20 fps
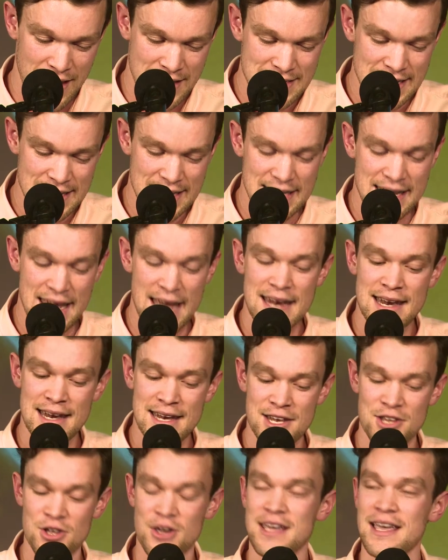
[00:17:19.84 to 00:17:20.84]
It's like
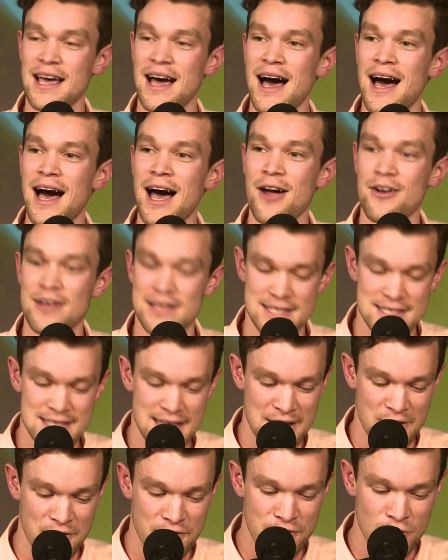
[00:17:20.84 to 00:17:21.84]
getting in your car and
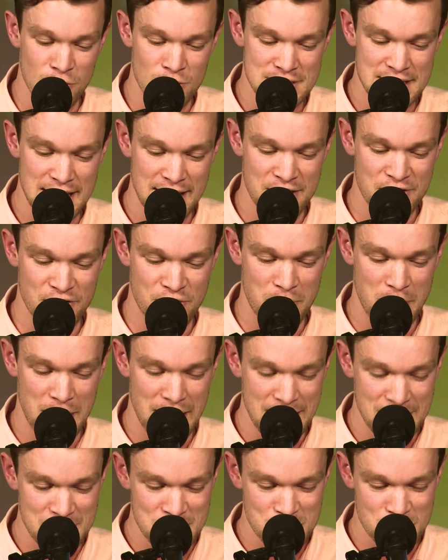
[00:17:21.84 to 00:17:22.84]
seeing a full tank of
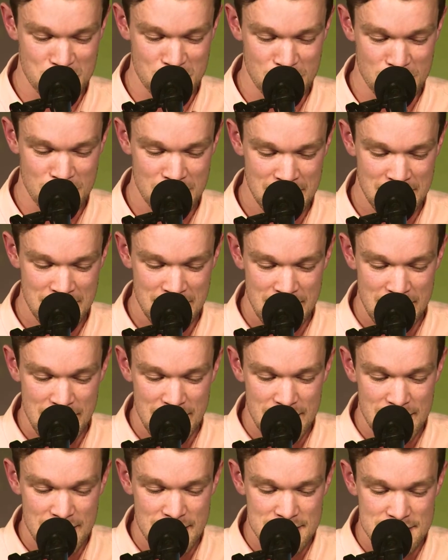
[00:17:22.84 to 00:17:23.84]
petrol.
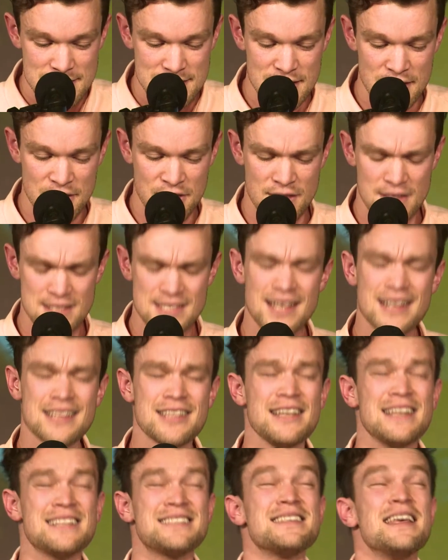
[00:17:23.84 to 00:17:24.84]
The
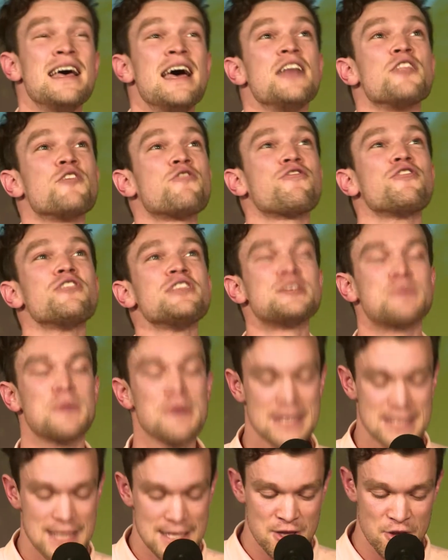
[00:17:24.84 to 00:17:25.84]
fruit of the
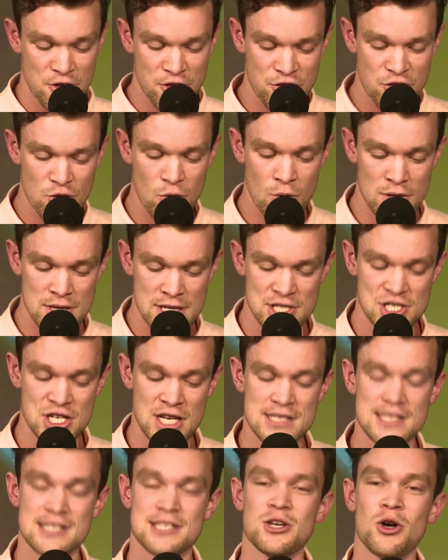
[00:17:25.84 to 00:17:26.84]
Spirit is like the thought that
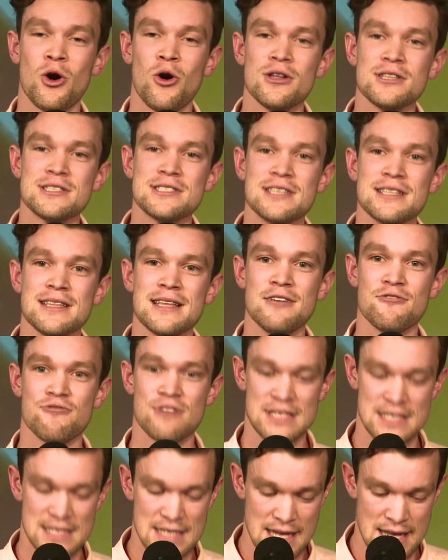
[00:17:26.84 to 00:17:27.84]
Jesus constantly
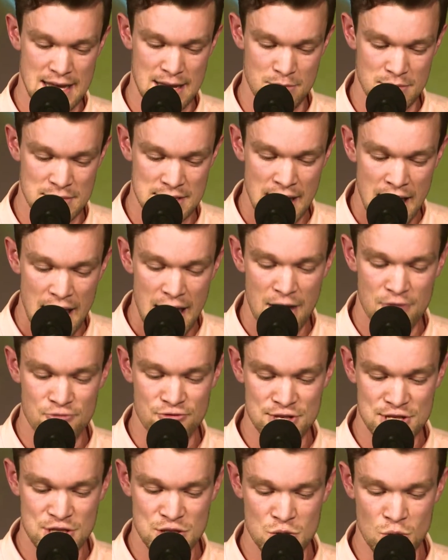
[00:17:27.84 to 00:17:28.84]
redeems and
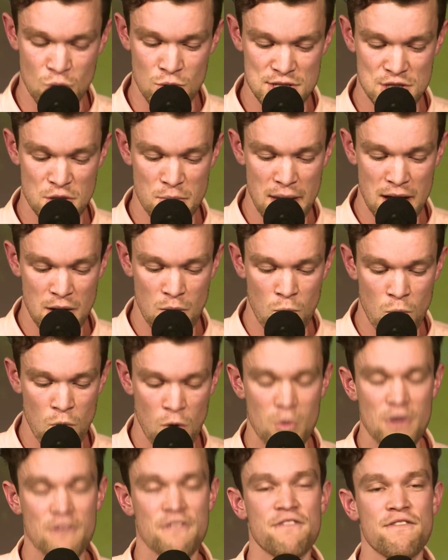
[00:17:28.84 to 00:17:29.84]
restores no matter
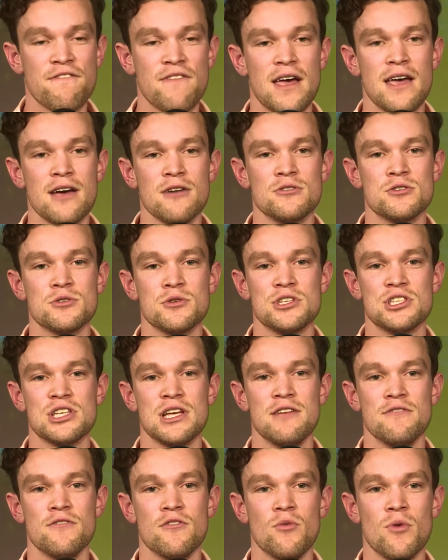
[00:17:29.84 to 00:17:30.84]
what we've failed to
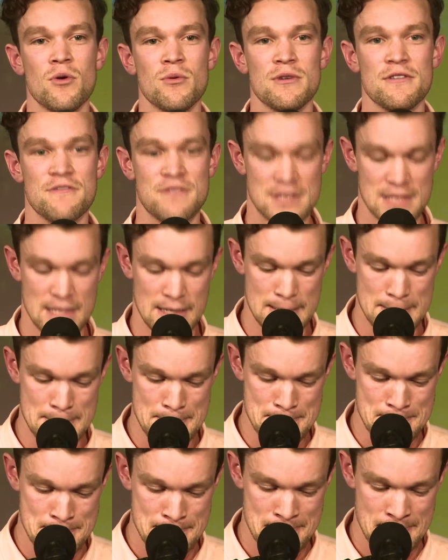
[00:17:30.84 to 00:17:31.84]
achieve or what we've
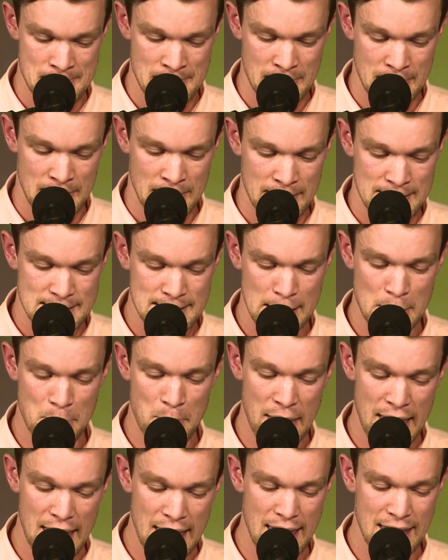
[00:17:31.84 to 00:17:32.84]
done. It's like
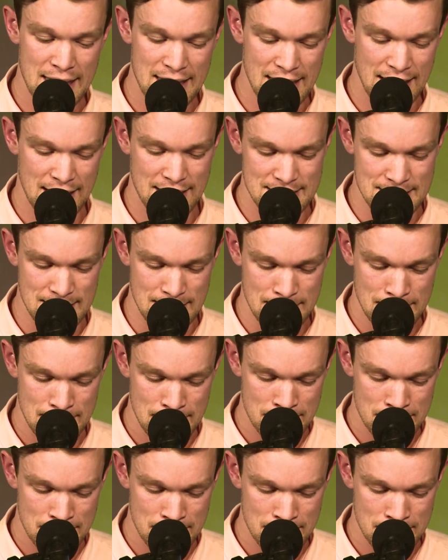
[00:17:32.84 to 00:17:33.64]
pear nectar.